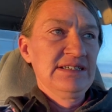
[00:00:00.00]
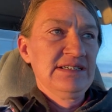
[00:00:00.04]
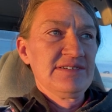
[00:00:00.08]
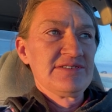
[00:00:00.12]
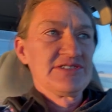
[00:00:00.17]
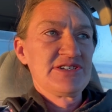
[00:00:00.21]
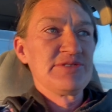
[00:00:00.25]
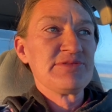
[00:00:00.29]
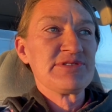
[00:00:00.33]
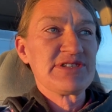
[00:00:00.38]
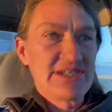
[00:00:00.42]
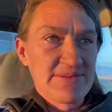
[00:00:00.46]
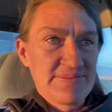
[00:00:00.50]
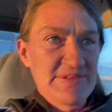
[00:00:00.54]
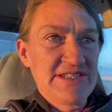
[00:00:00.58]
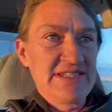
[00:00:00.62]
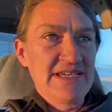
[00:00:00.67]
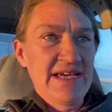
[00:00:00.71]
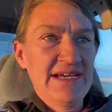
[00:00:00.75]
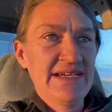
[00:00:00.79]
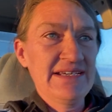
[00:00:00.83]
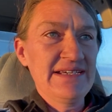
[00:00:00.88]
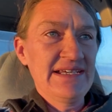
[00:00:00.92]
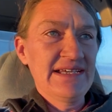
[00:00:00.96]
she was
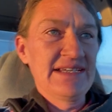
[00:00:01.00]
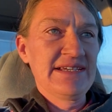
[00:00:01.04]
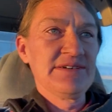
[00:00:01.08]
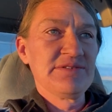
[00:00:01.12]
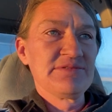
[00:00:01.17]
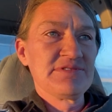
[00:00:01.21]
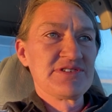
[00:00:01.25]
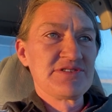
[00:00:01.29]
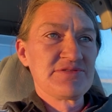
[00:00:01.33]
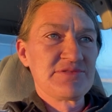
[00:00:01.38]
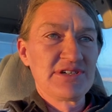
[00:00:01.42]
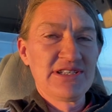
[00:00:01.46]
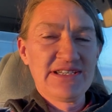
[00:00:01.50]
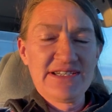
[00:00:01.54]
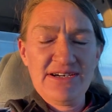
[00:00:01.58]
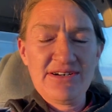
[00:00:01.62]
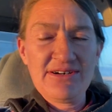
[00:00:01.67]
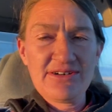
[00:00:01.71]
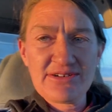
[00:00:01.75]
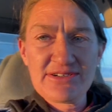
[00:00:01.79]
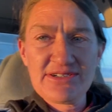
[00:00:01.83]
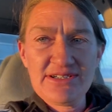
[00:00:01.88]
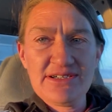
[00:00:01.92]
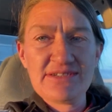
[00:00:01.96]
upset, and it was really
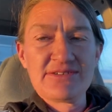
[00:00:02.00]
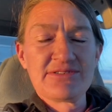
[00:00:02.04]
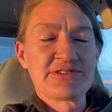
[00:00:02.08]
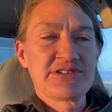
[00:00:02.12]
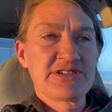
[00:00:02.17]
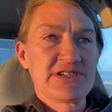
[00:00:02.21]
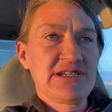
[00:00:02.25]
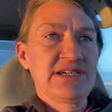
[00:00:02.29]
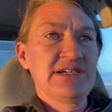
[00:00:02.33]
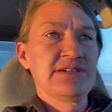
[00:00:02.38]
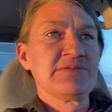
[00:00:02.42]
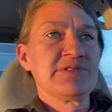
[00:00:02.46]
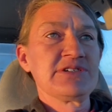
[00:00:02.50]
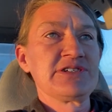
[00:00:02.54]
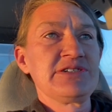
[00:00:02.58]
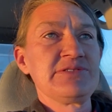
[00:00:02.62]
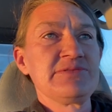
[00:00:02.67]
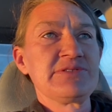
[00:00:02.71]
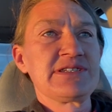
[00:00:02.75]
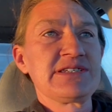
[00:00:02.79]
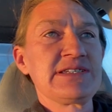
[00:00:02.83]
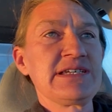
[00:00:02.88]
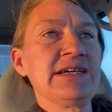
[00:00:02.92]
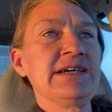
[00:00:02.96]
hard to understand what she
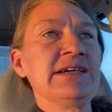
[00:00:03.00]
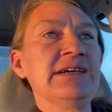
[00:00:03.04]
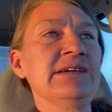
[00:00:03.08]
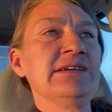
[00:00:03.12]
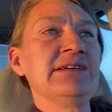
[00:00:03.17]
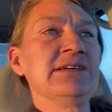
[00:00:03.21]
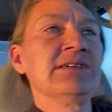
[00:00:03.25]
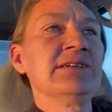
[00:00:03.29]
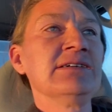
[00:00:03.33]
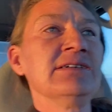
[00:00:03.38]
was saying.